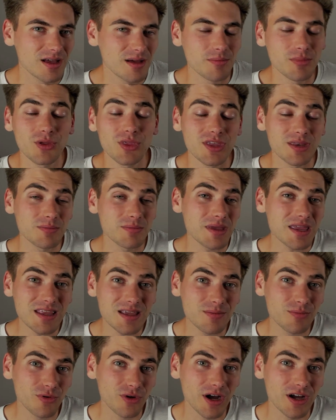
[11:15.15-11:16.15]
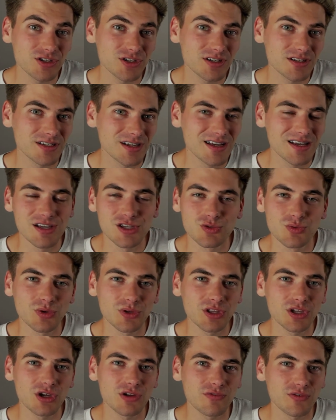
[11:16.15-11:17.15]
Building medium projects is
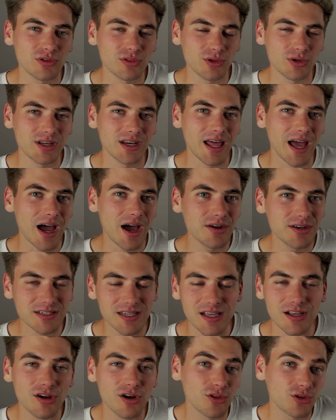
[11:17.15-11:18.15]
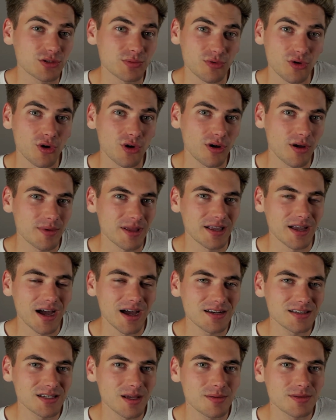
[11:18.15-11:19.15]
really good for learning how to take all those programming
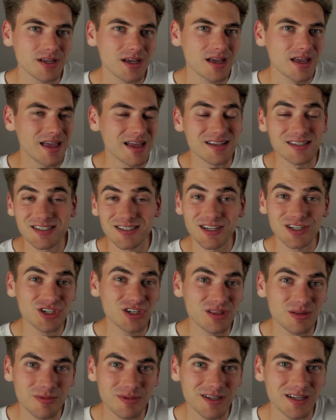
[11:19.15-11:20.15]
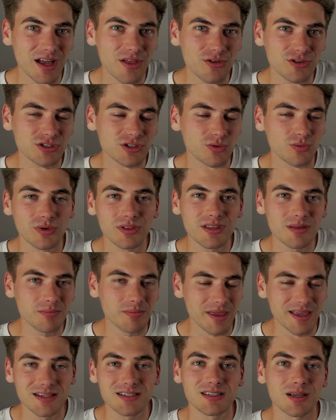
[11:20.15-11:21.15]
concepts and stitching them together to really
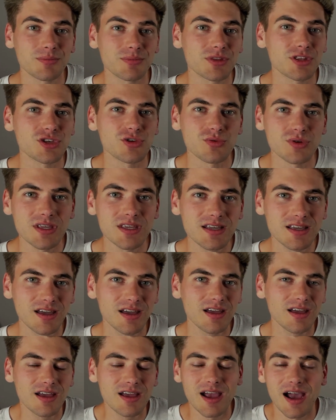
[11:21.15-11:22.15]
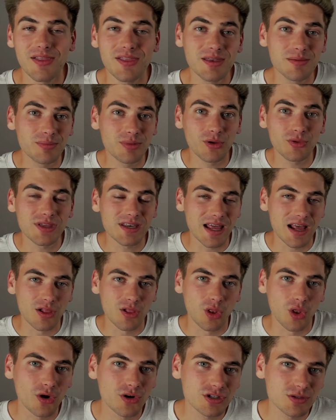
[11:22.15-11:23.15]
make something unique. And then building a
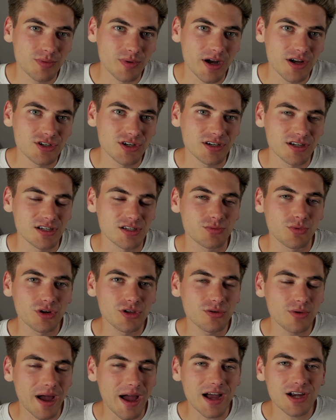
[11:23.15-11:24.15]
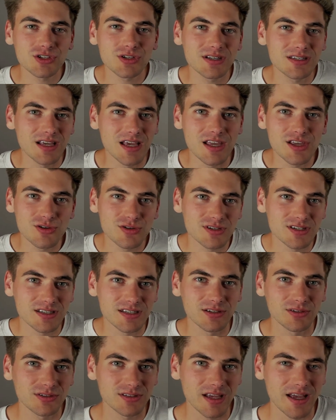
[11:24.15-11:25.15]
large project is where you actually take your
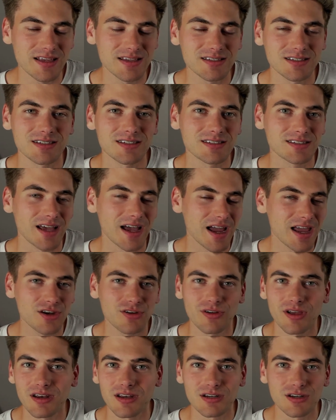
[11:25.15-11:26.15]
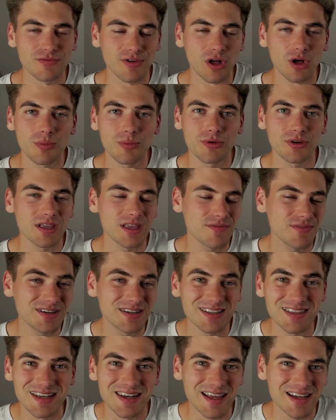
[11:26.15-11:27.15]
skills as a designer and a developer even
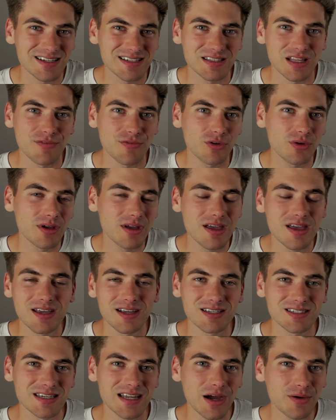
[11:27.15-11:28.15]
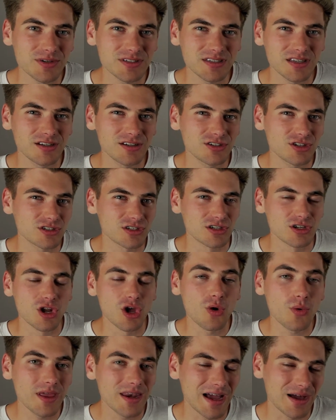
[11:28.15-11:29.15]
to the next level, because now instead of just
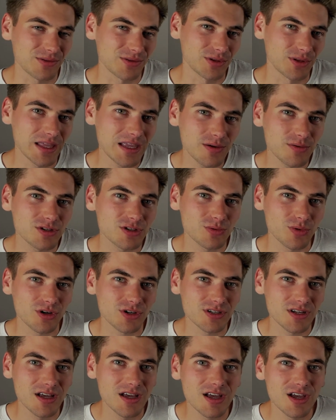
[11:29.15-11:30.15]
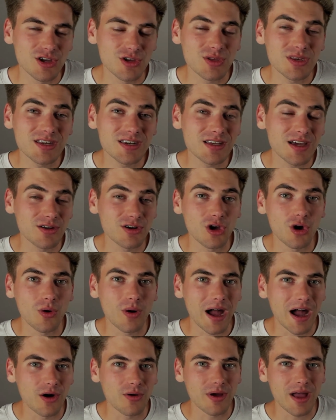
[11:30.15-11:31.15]
knowing how the language works, you need to know
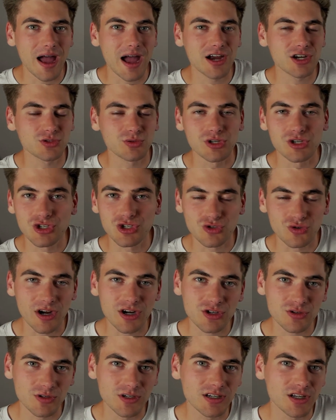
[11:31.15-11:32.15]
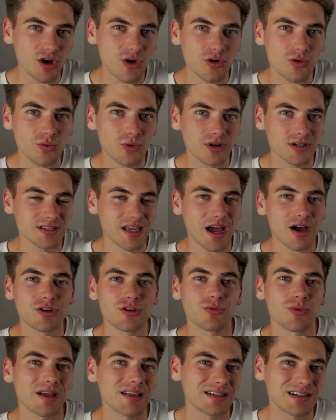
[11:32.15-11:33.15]
how actually structuring code works, how to
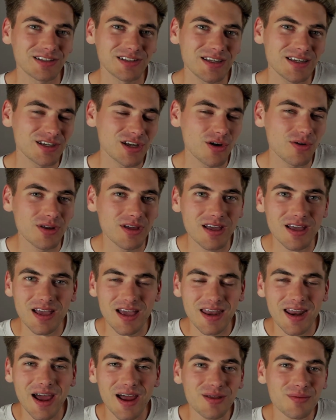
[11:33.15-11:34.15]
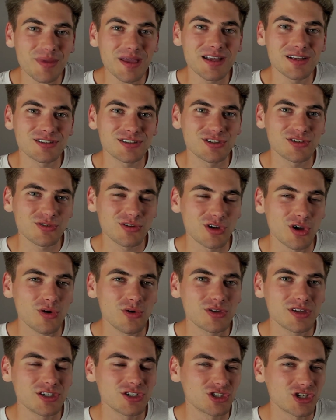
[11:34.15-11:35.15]
write clean code, and how to make it so your
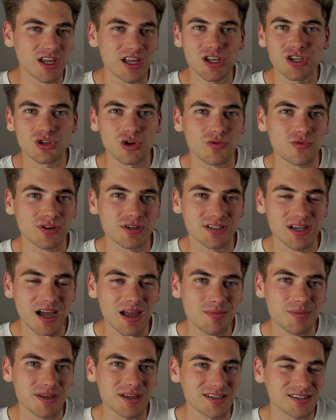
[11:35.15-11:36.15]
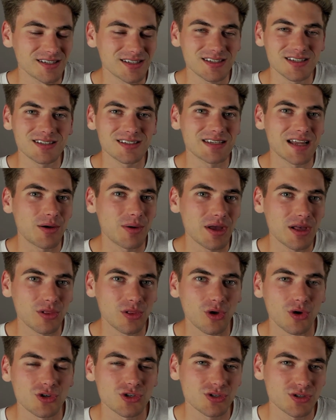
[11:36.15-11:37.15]
code can change over time, because this is now a
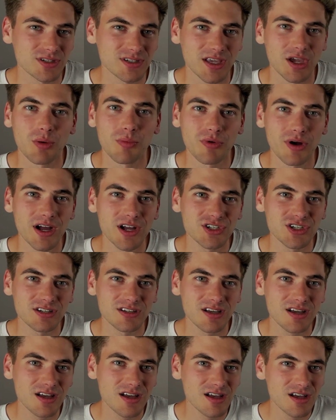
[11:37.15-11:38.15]
larger scale project.